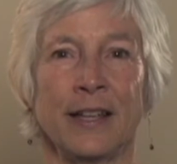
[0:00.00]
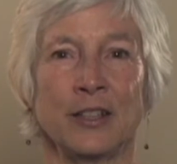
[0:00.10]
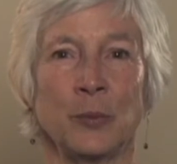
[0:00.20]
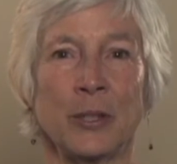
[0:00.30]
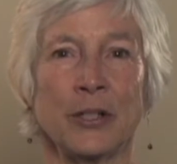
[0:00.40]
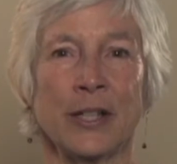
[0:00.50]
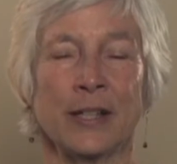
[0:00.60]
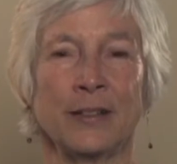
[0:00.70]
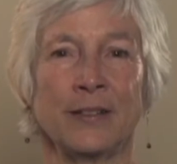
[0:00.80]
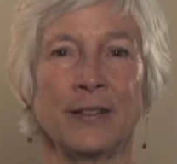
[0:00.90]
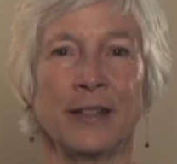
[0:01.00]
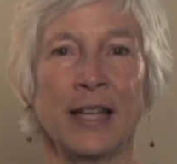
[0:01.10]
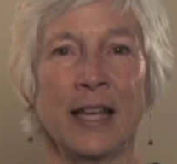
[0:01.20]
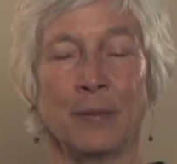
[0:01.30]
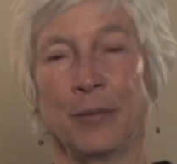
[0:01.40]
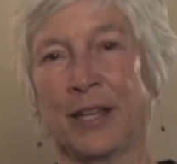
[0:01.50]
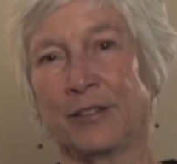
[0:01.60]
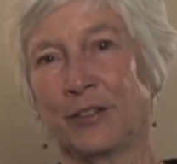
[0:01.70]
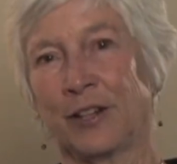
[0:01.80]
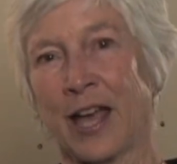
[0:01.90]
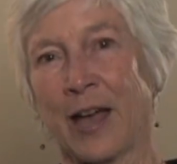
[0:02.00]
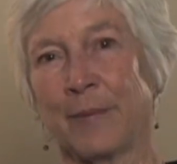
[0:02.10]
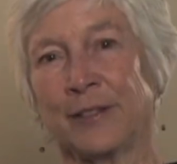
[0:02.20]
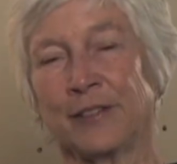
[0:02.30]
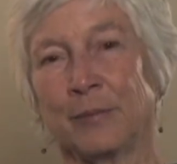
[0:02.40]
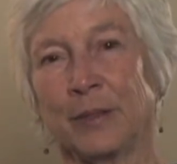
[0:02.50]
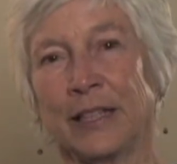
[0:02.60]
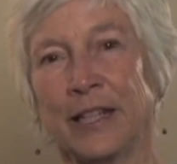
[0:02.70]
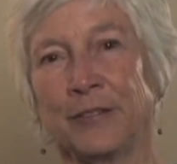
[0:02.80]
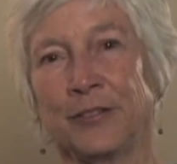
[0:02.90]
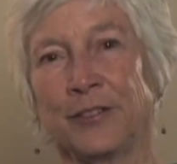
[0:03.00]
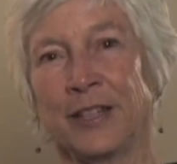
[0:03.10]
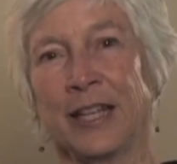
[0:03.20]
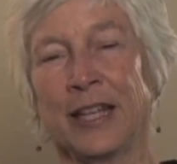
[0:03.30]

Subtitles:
experience based on habits and beliefs